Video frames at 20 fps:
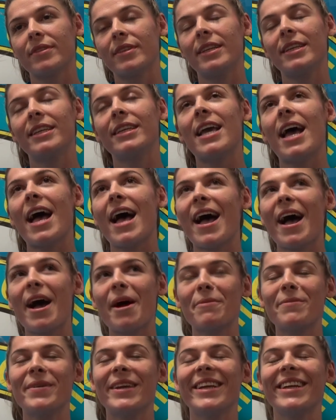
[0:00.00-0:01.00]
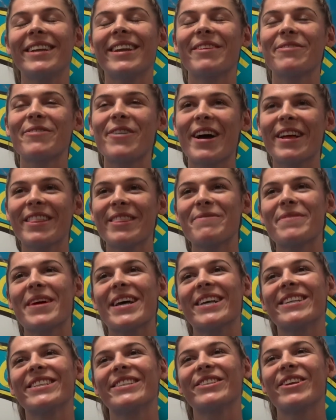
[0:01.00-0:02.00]
Yeah, I mean, I've not had the
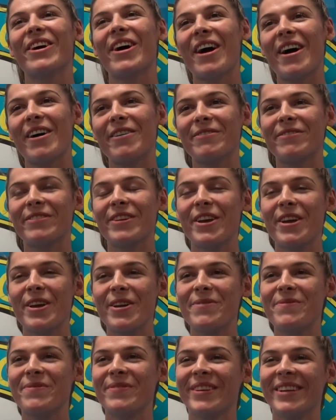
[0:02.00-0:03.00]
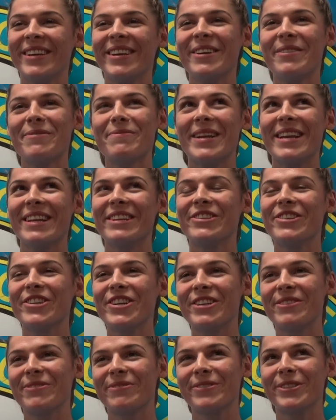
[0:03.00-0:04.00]
best start. I've been
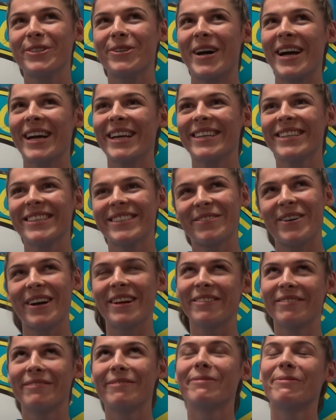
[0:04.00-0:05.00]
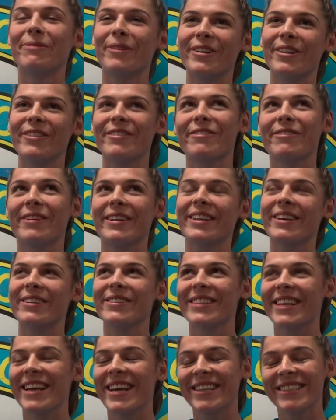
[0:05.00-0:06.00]
injured twice, well, once, fell
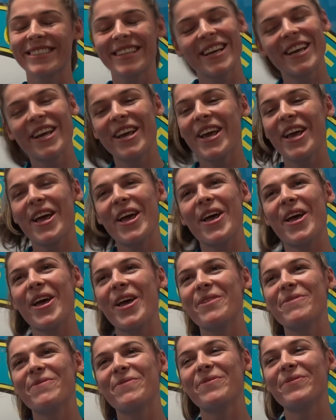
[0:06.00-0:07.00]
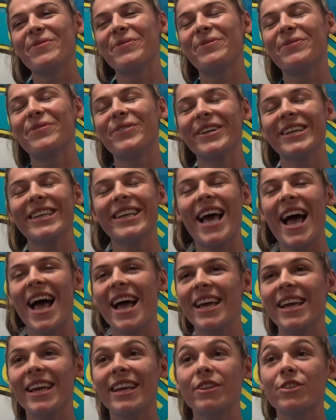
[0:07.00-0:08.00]
downstairs. But yeah,
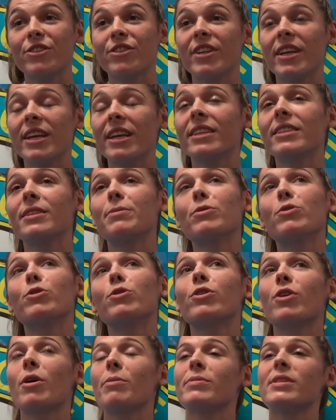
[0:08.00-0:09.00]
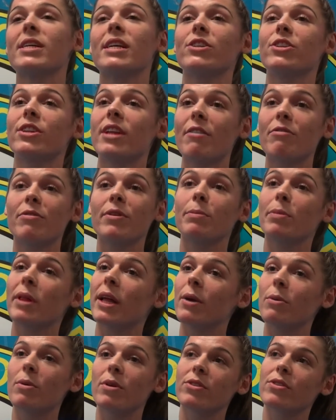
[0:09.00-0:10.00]
it's a good competition. Every
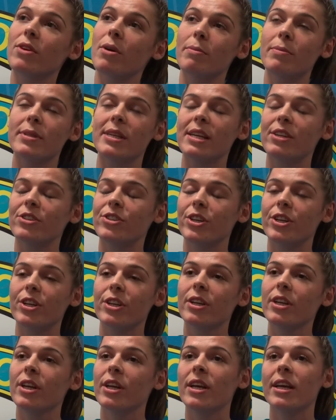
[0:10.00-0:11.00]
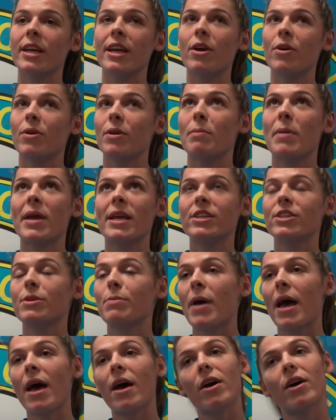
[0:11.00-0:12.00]
player wants competition. It only makes you
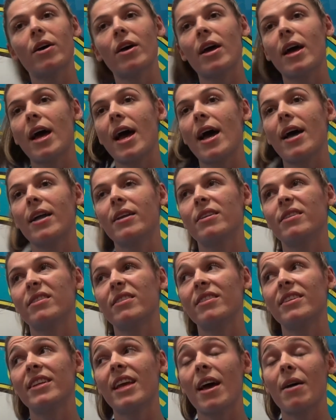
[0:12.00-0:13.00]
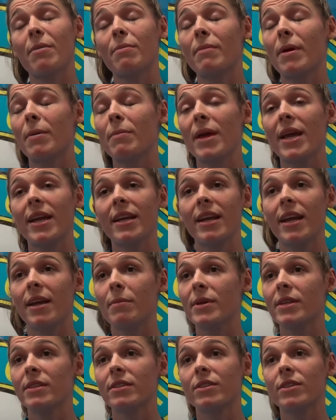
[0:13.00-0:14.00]
better. And yeah, my main aim
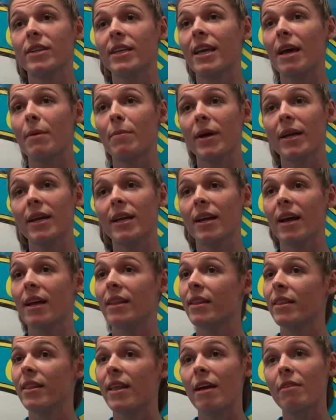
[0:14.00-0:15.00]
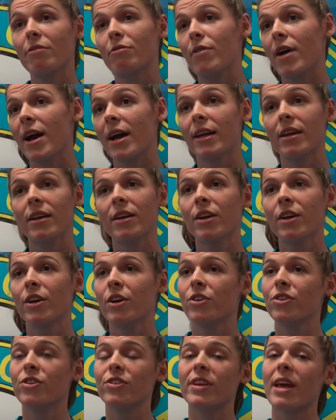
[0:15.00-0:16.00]
is to get back in either left, right,
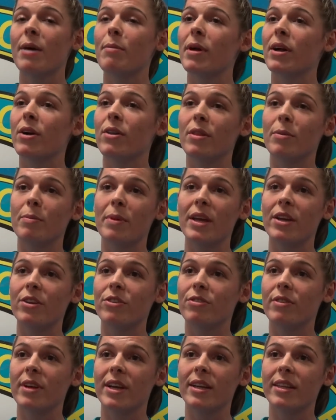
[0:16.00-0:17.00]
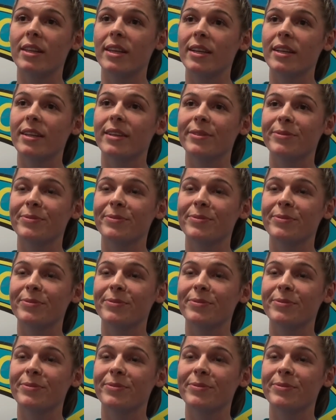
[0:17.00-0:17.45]
just get back on the pitch, really.